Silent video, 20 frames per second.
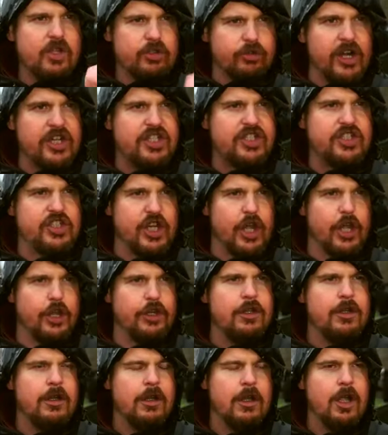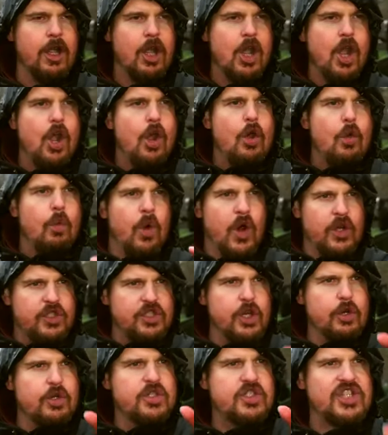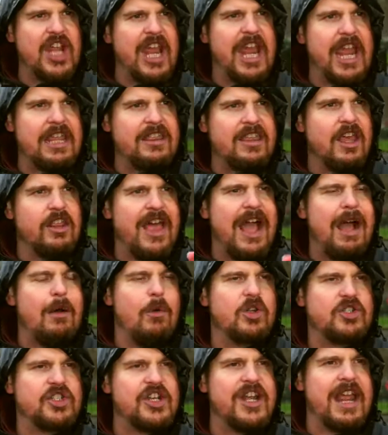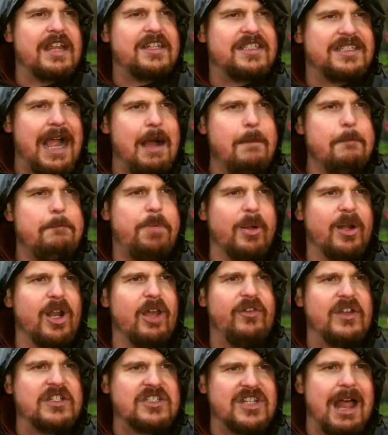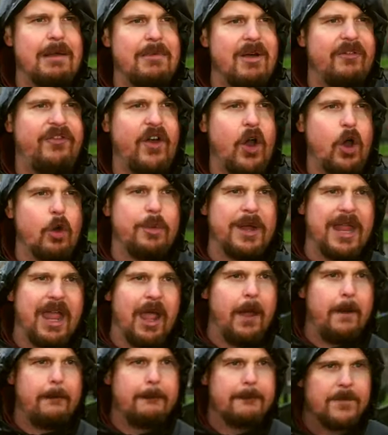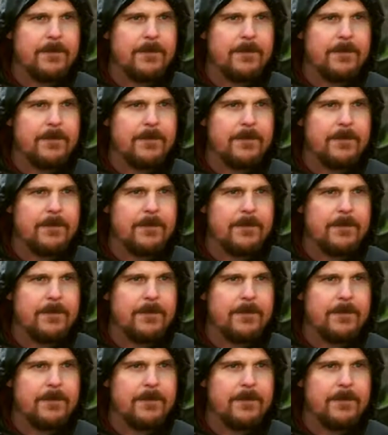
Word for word: a Christian. Would you say that that was an example of Islamophobia?